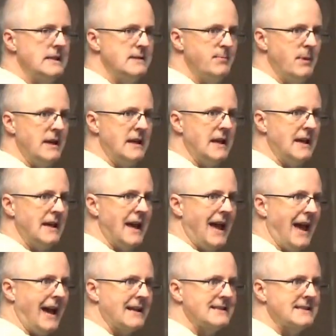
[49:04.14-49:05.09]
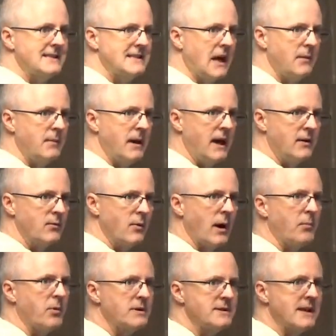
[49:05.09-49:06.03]
speaking, x sub n
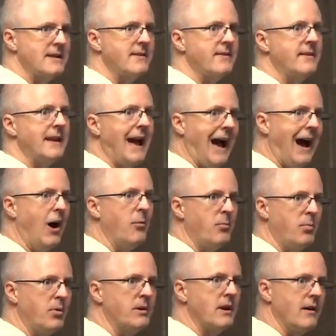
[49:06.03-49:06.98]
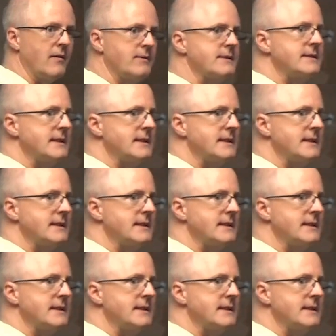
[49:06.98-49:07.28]
represents the output of the